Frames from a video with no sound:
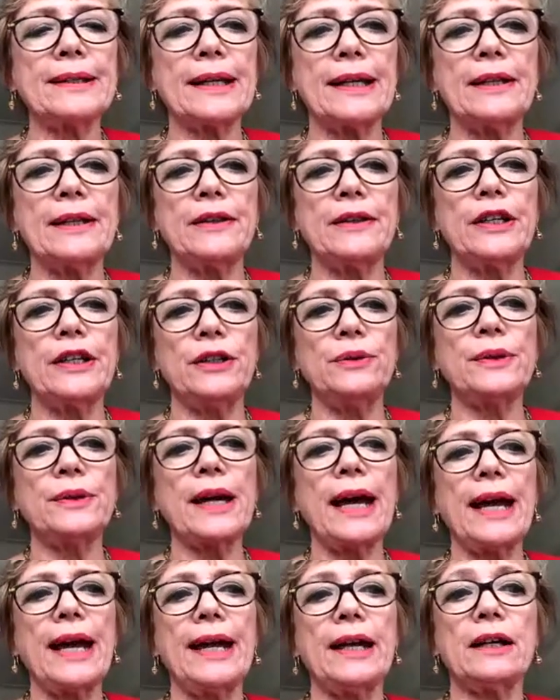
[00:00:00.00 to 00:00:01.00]
in the
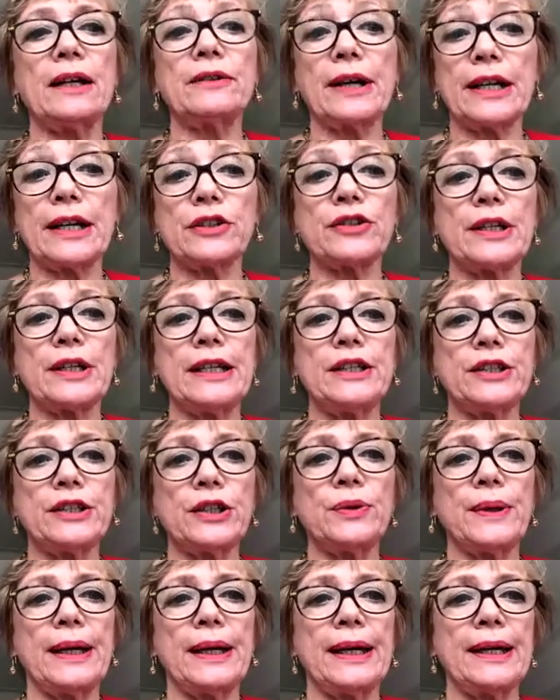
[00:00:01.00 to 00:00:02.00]
UK are actually
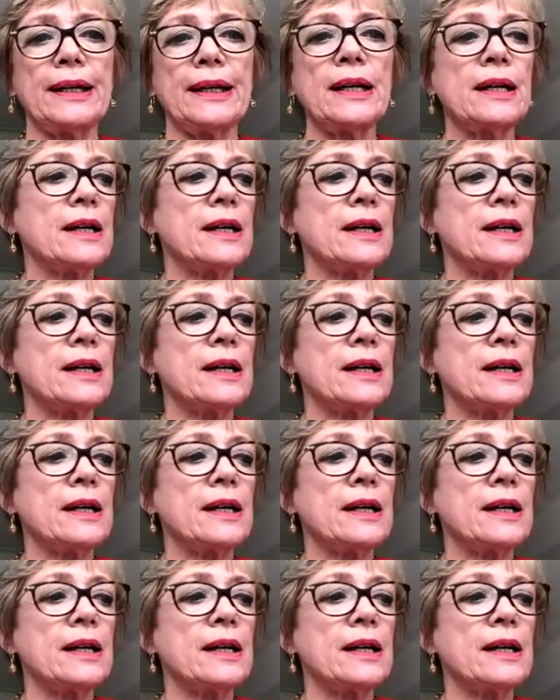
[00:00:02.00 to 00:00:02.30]
doing